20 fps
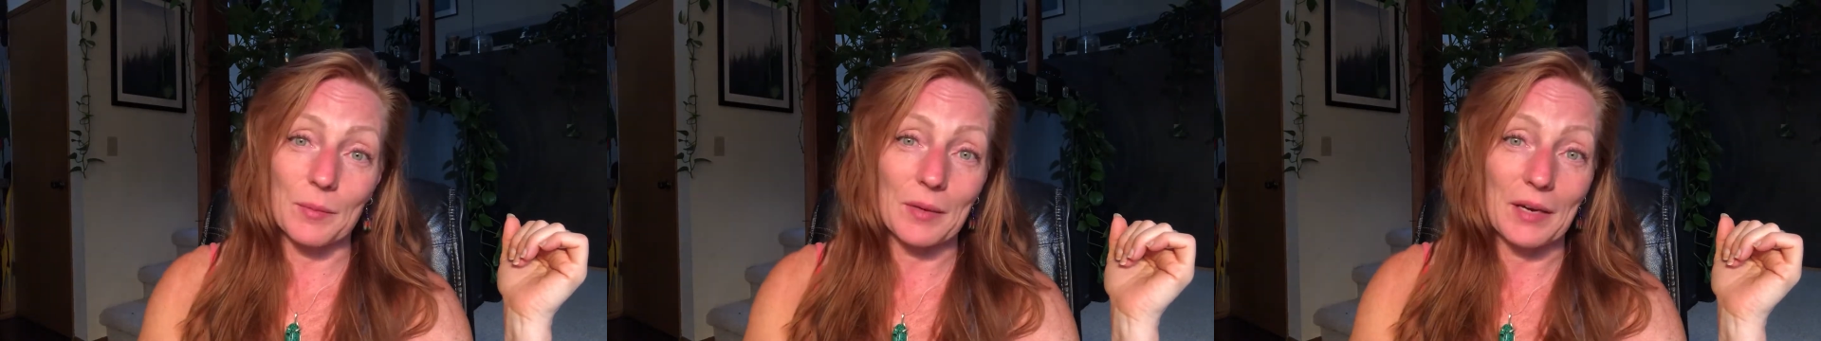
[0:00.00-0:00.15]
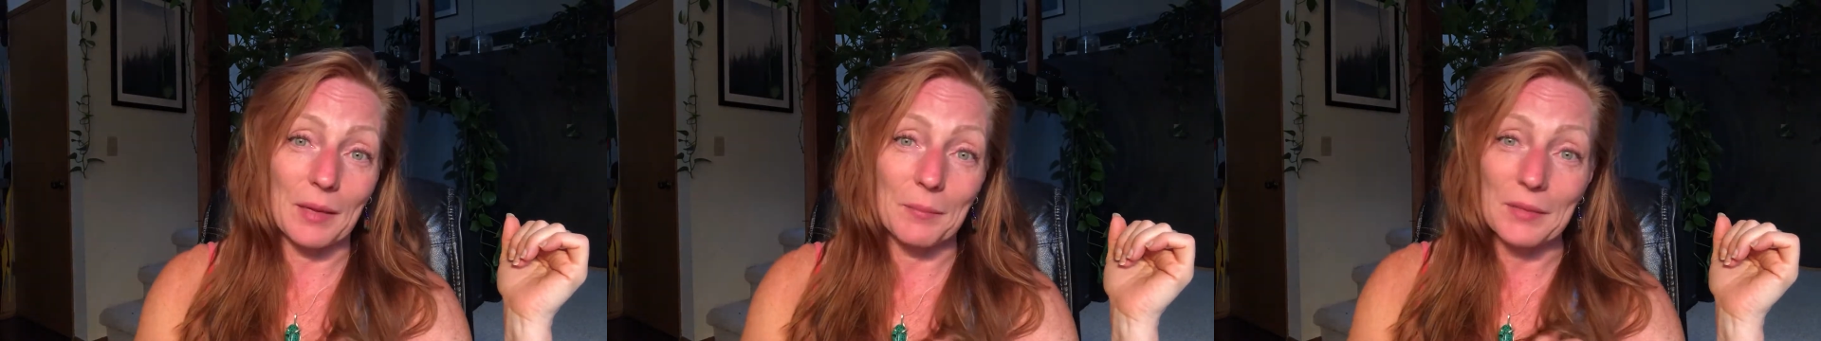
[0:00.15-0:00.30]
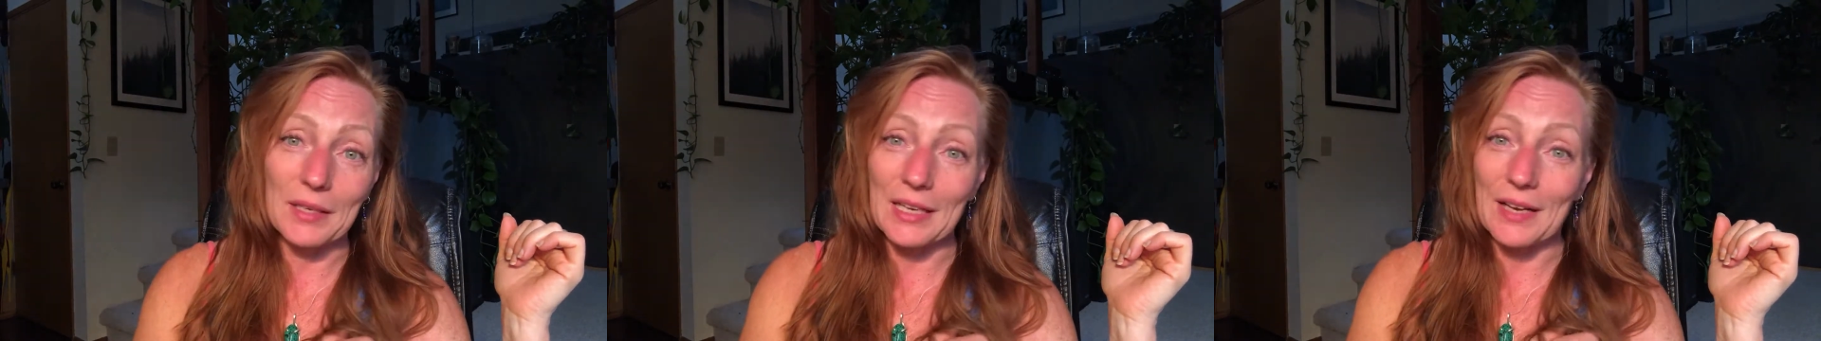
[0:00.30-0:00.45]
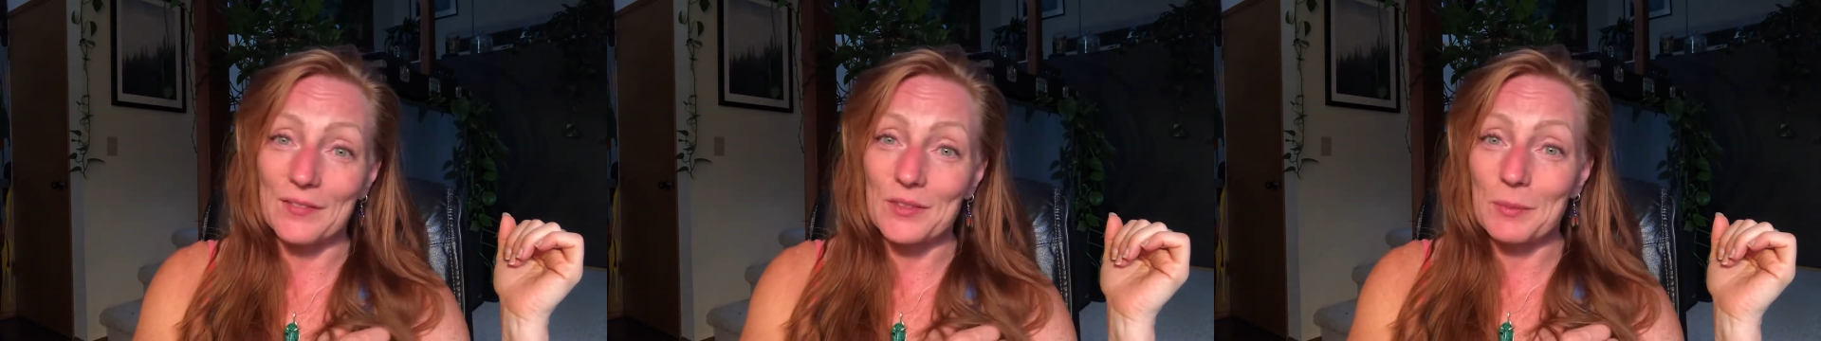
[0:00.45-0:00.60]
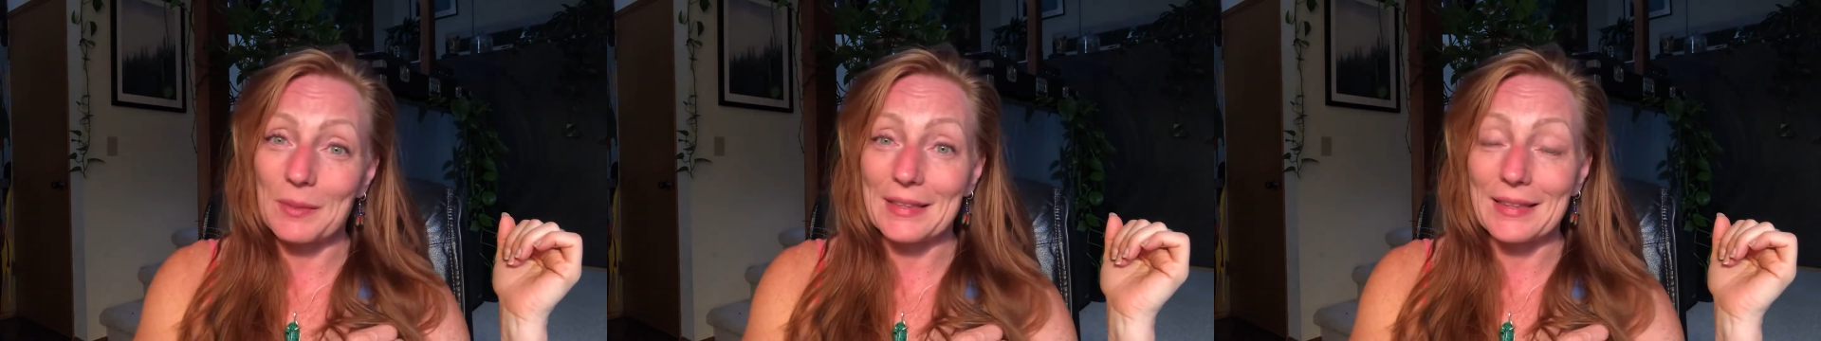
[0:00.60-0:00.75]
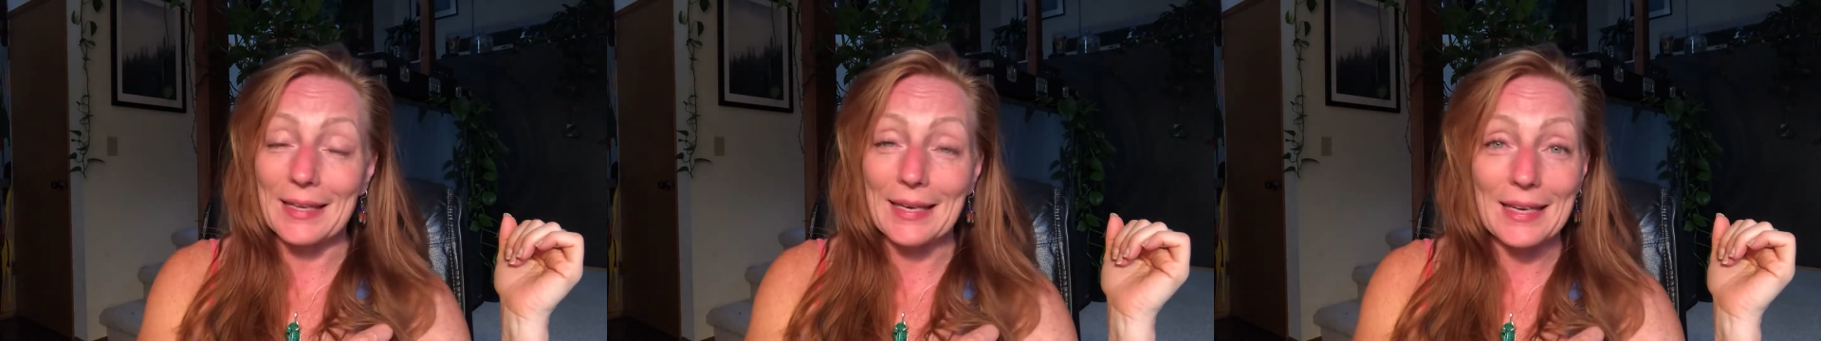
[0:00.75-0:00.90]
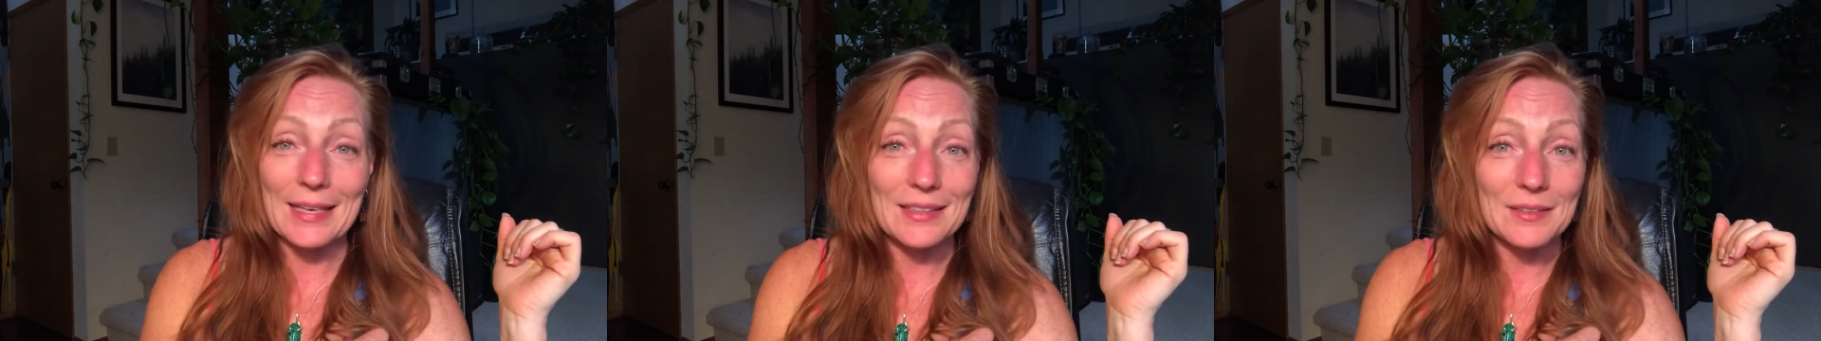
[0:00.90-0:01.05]
but I'm going to have to be
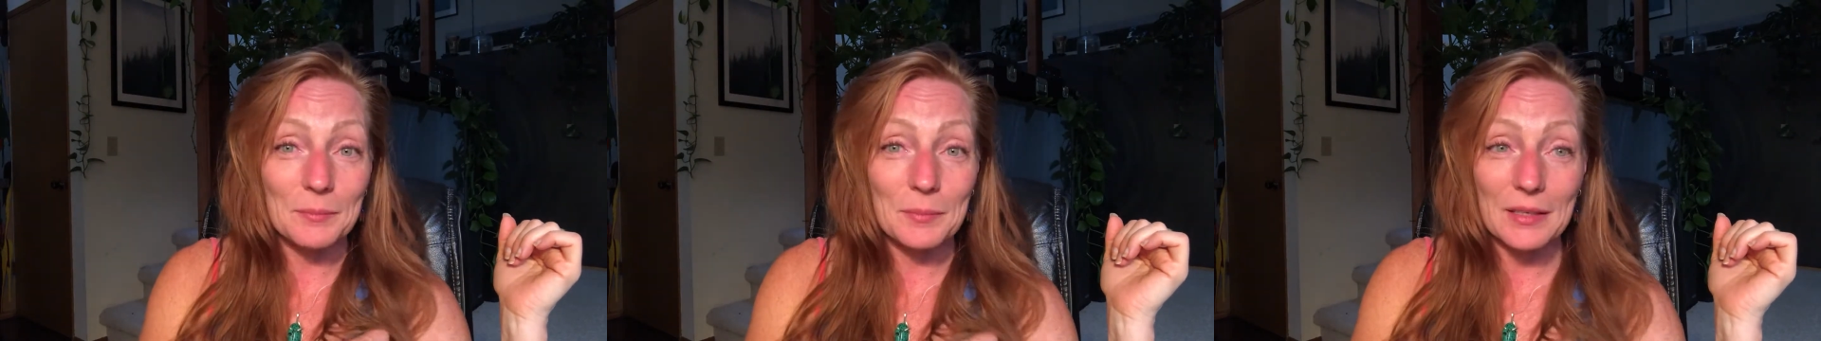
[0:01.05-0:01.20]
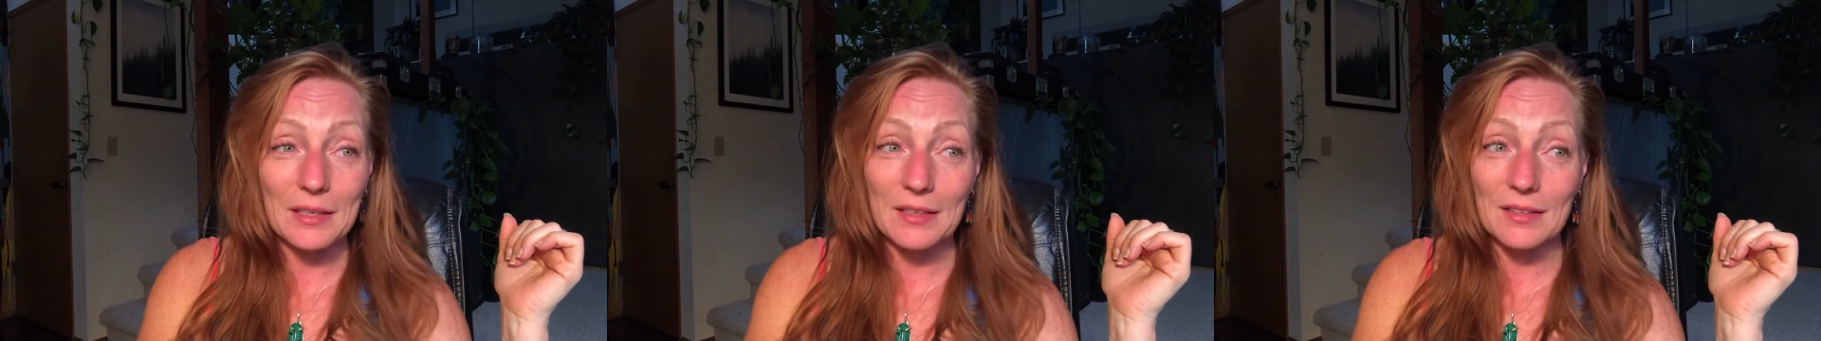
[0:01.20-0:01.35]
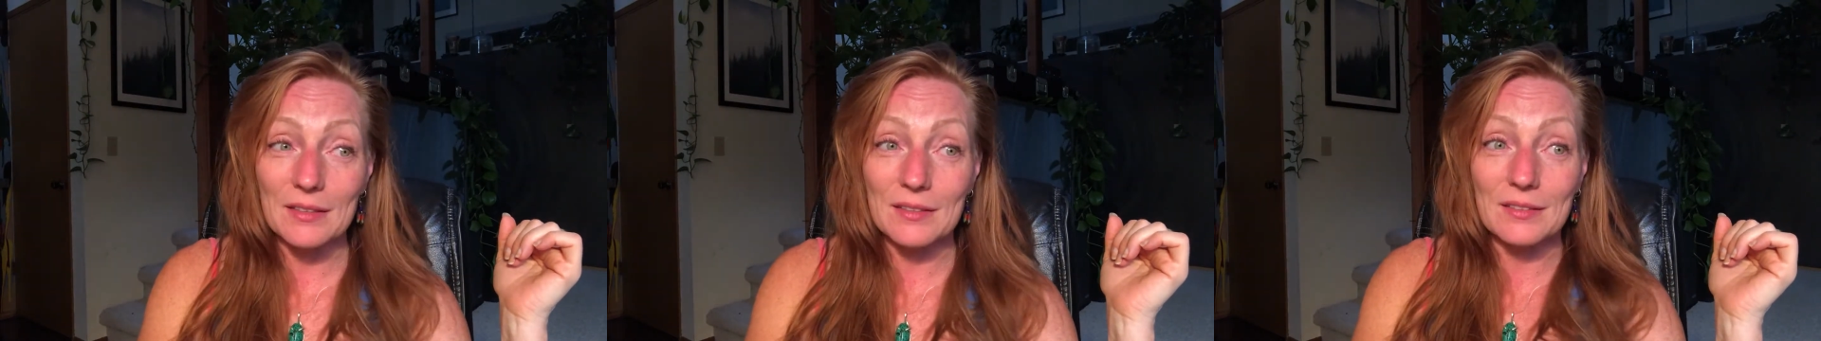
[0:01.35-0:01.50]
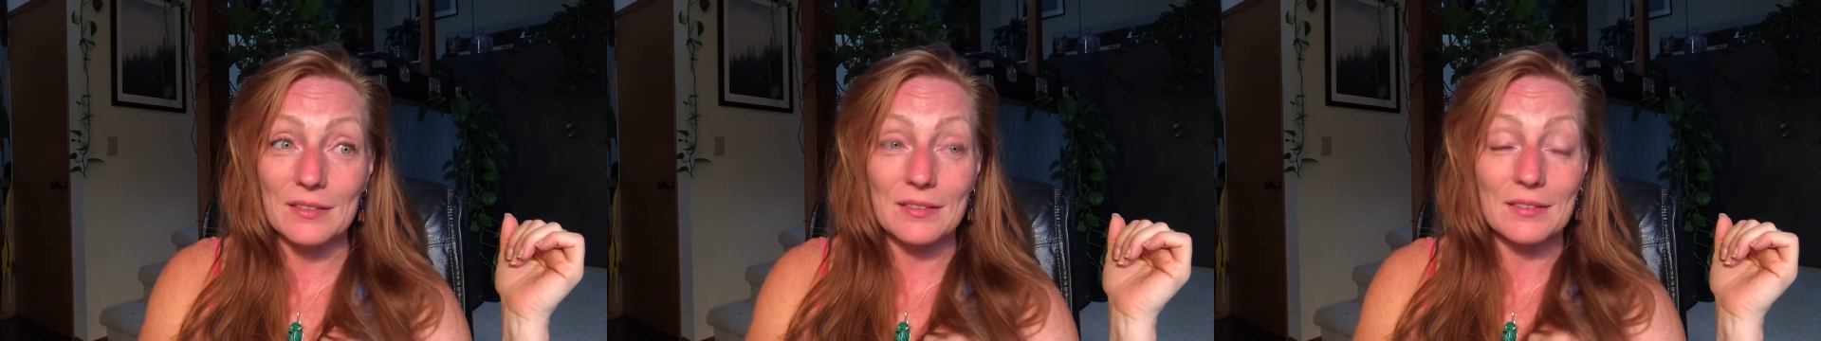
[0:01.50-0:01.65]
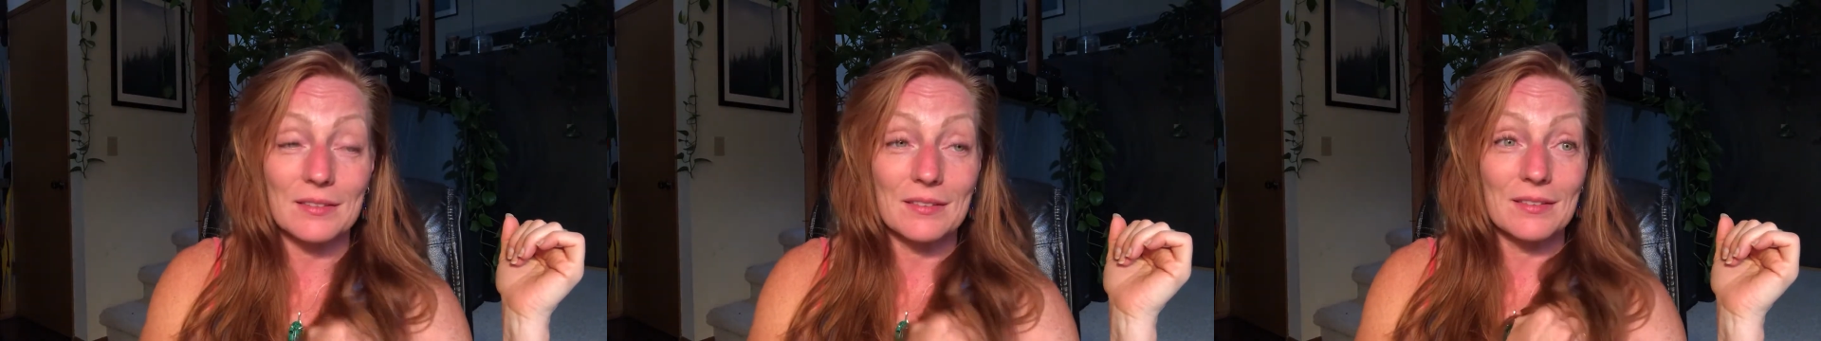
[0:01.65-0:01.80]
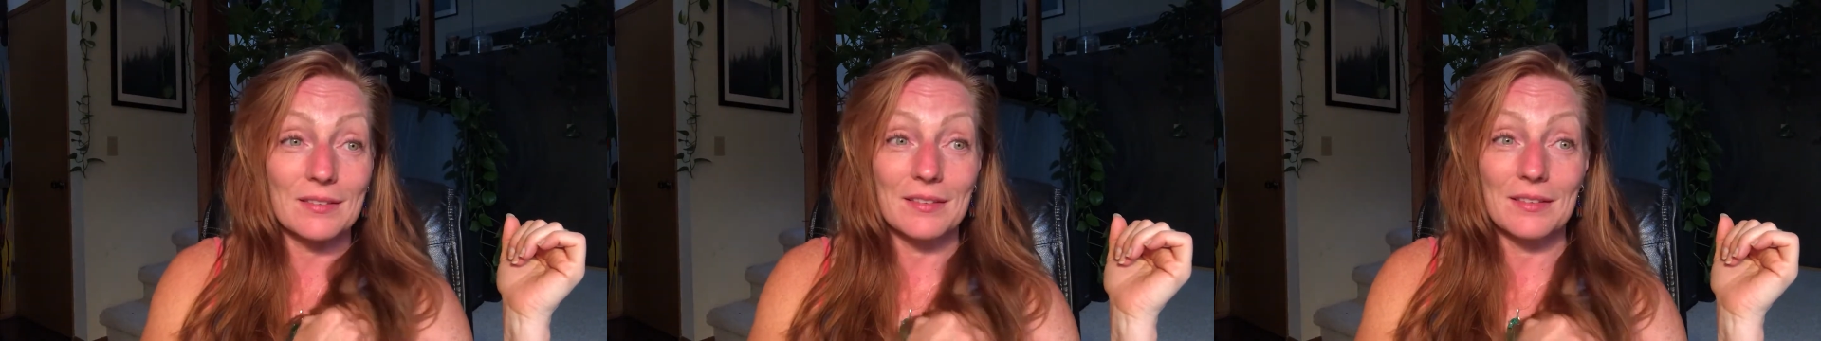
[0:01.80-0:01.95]
late because